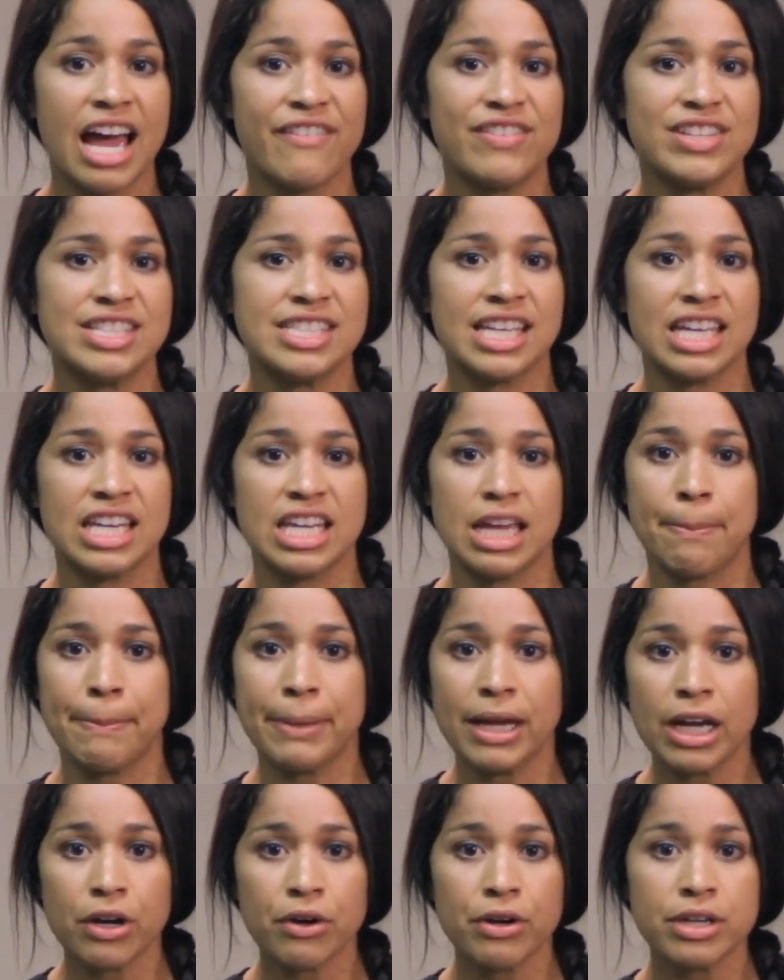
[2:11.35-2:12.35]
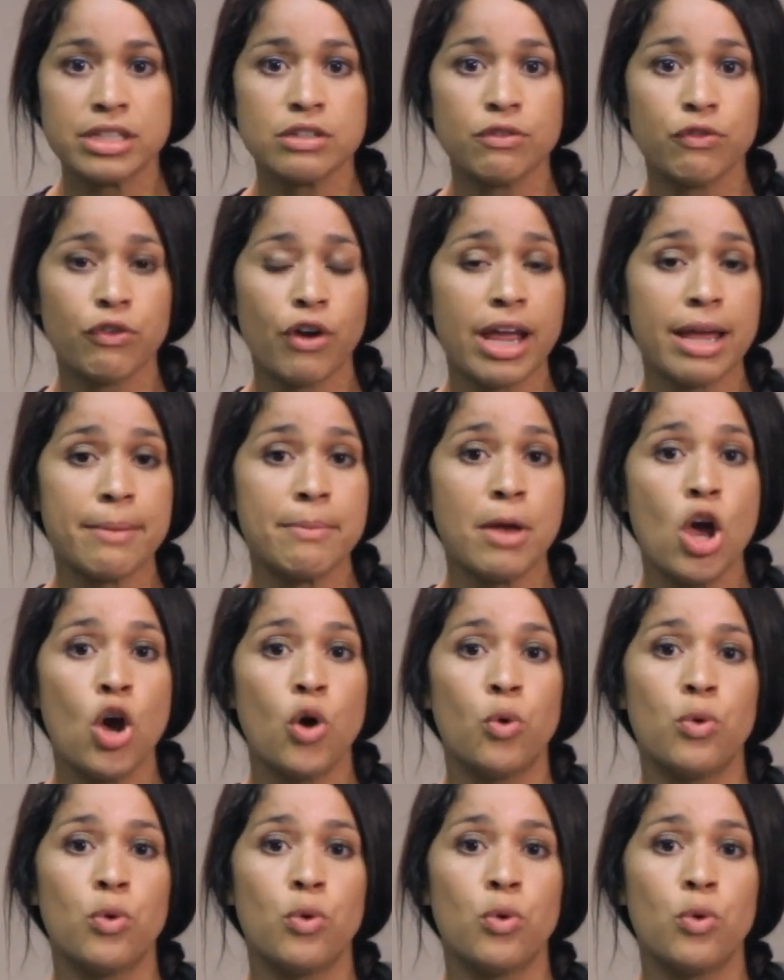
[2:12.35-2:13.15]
have a skinny appearance frame